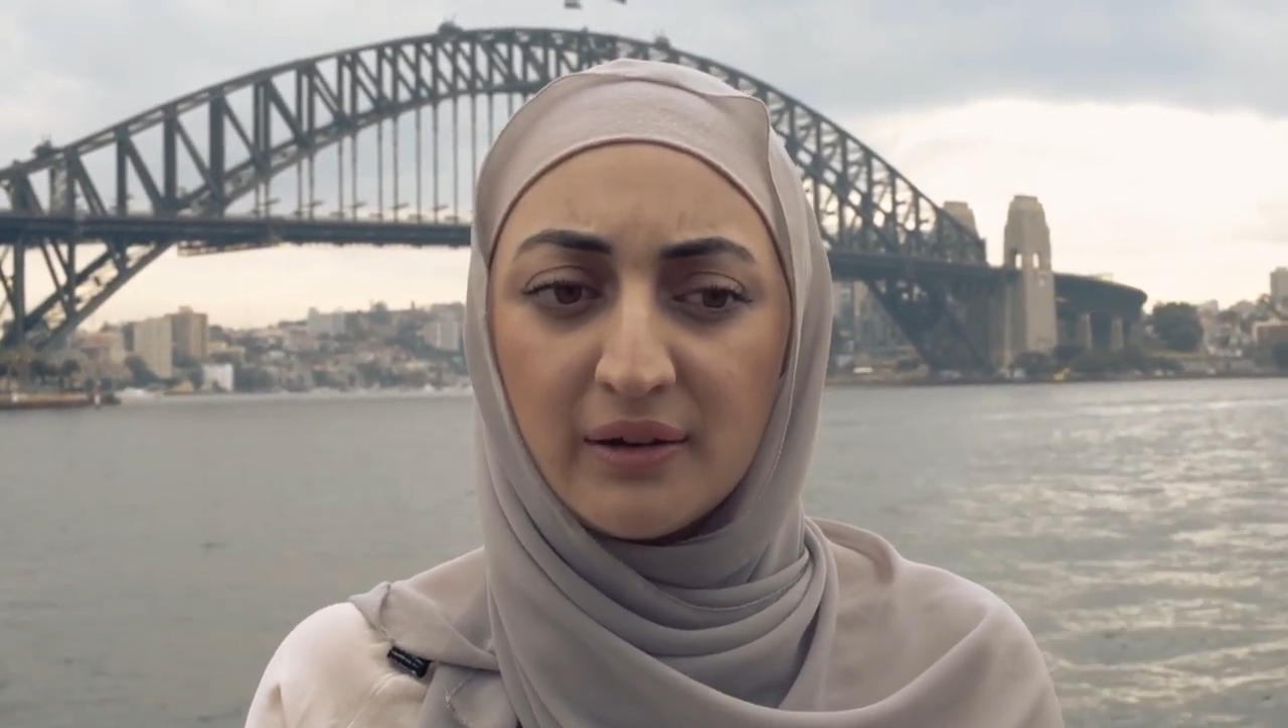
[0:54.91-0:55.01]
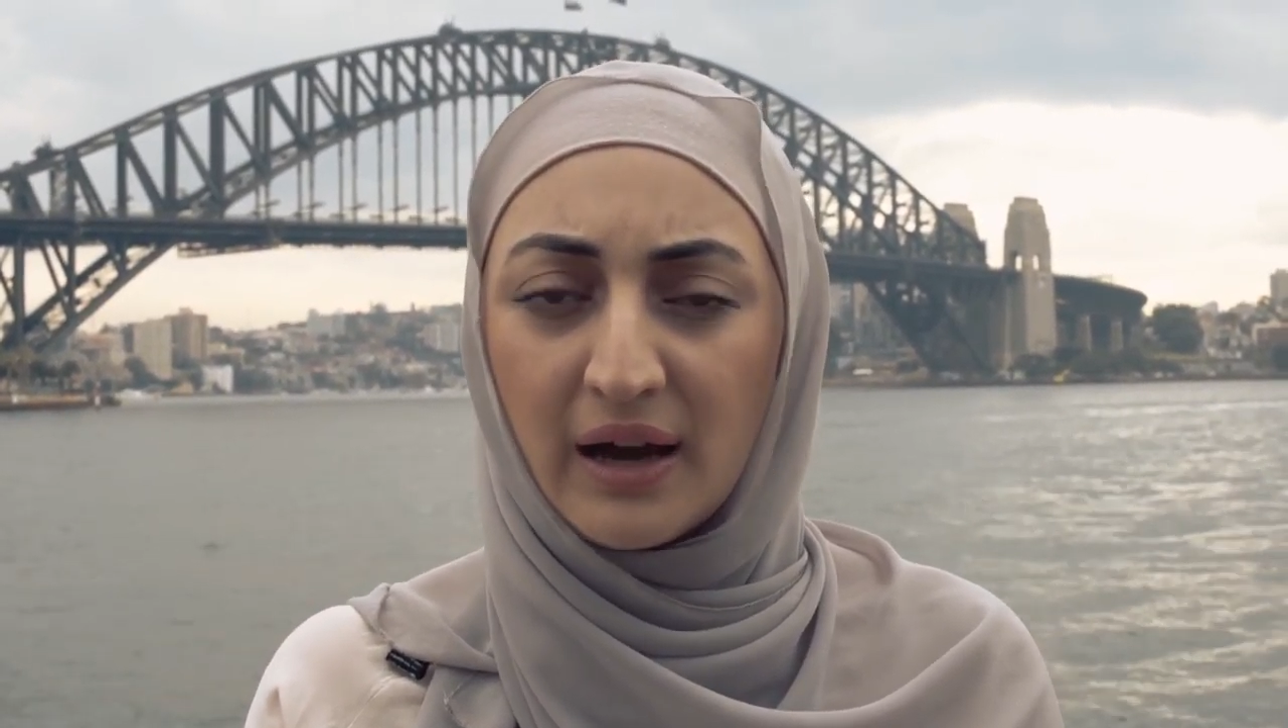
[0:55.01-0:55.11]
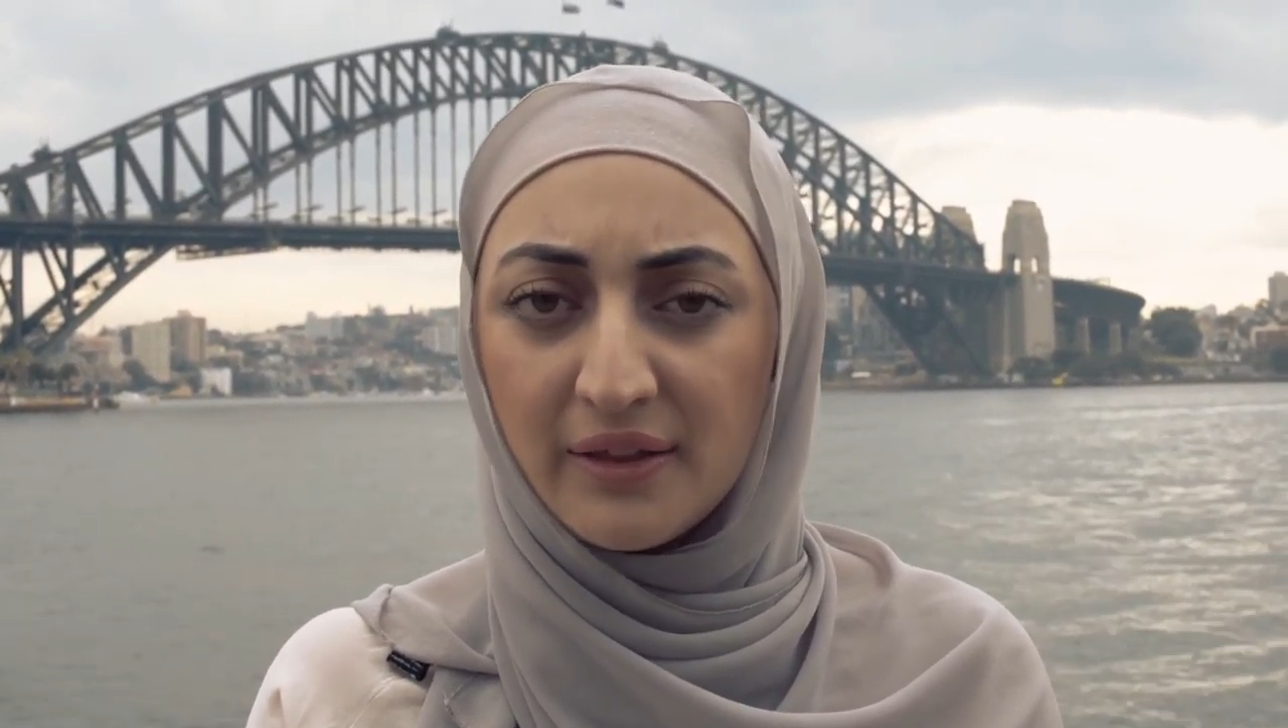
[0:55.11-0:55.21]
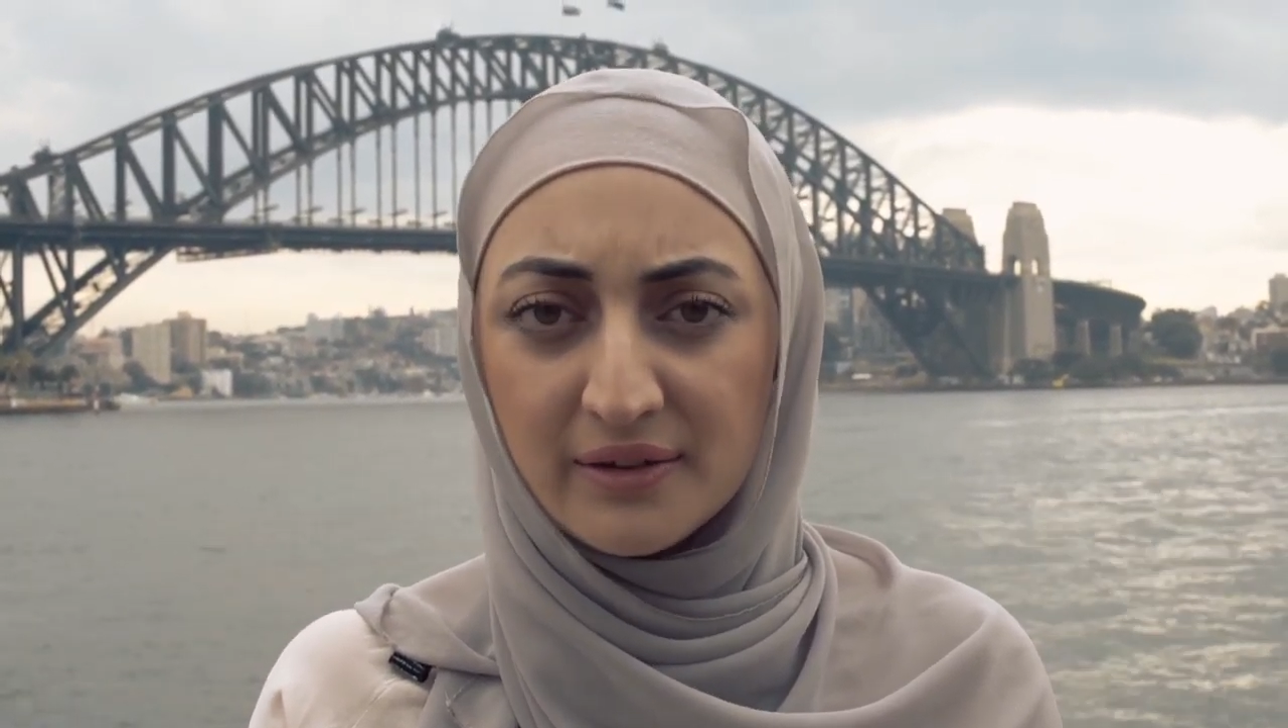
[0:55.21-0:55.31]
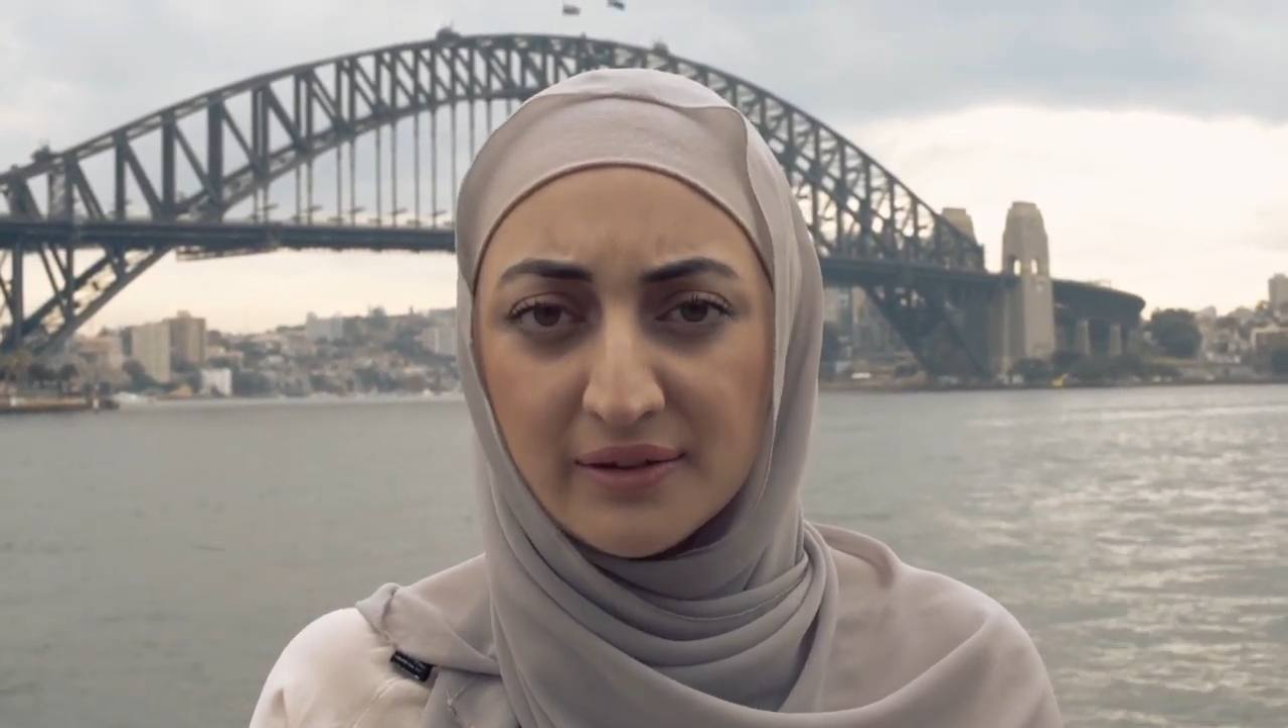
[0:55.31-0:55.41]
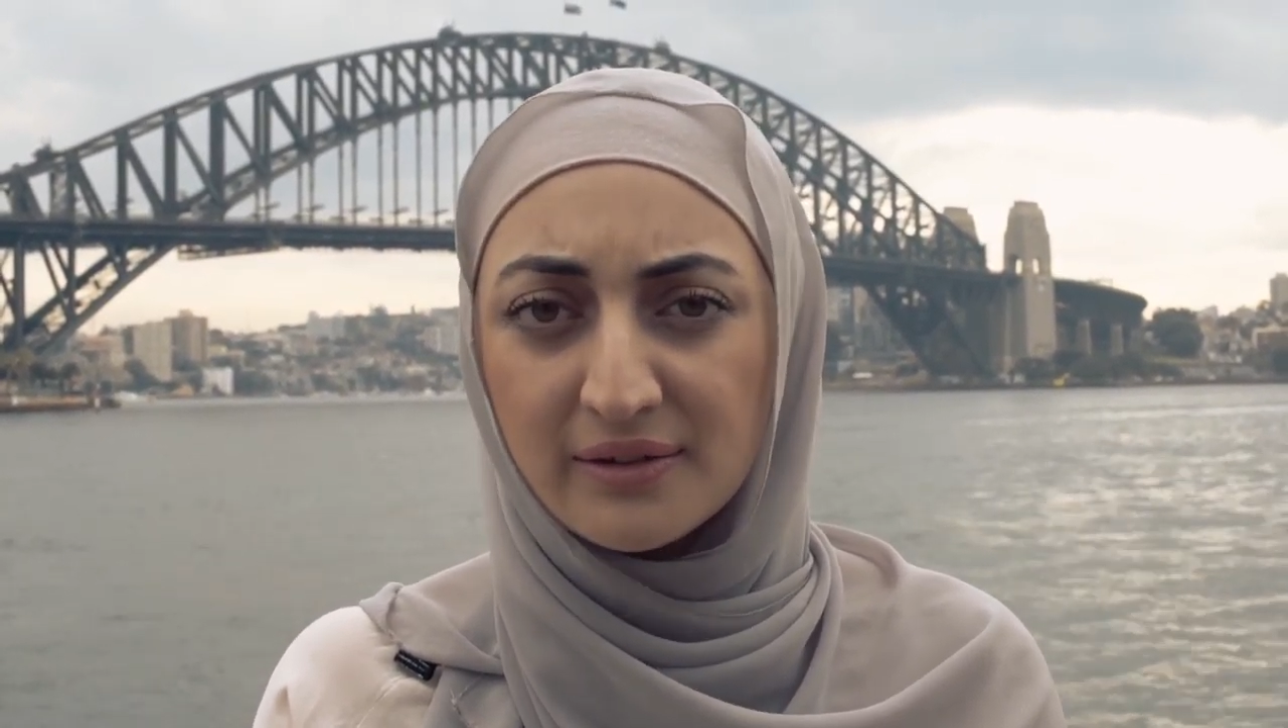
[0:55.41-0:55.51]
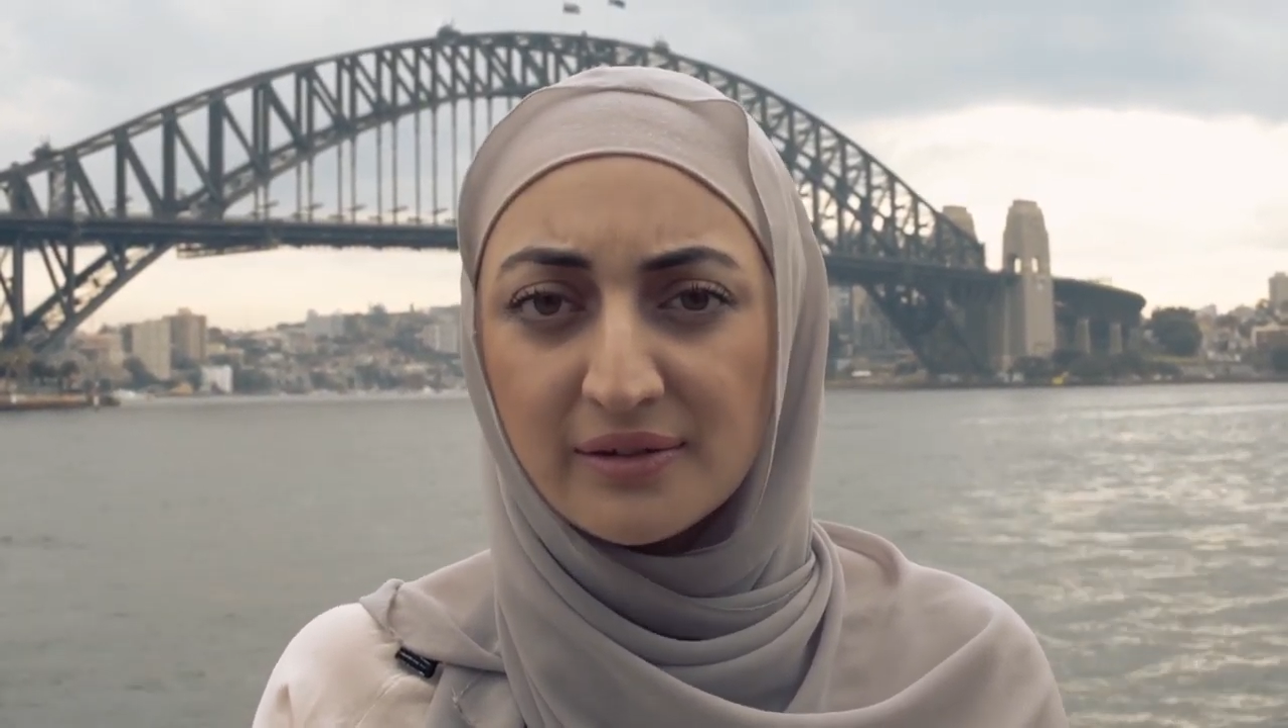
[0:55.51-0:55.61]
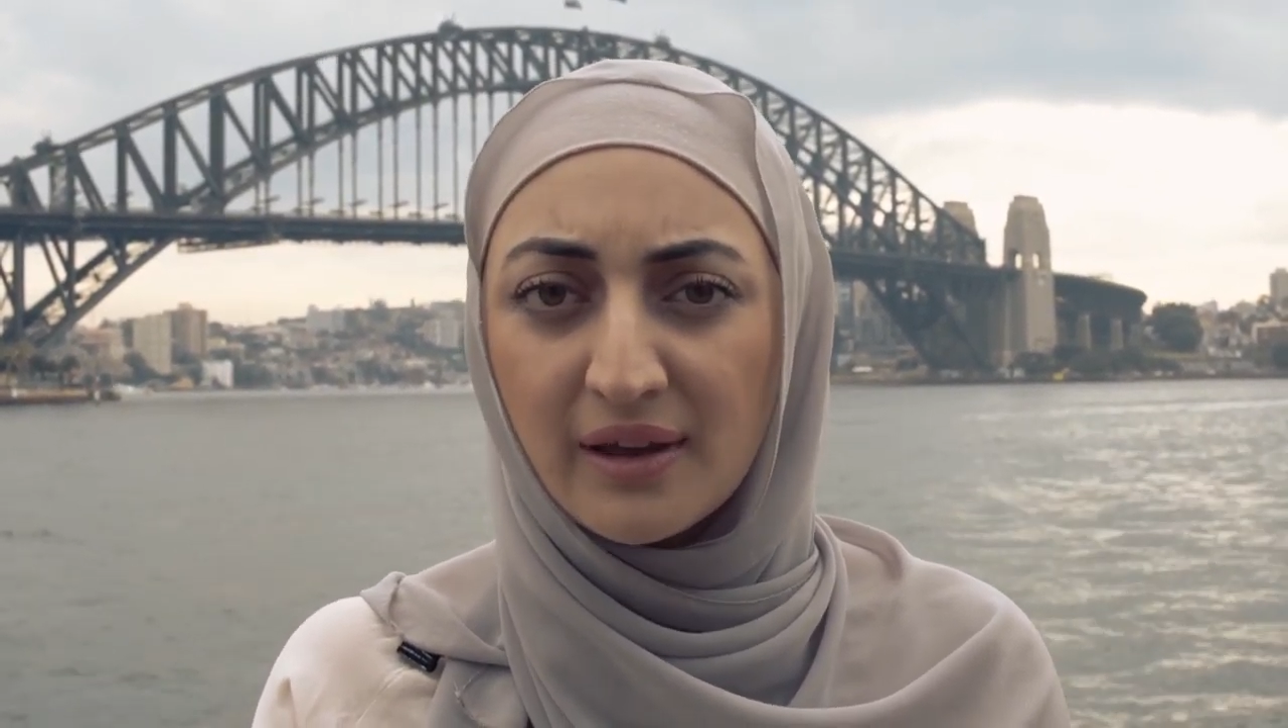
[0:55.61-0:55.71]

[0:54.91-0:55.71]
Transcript: others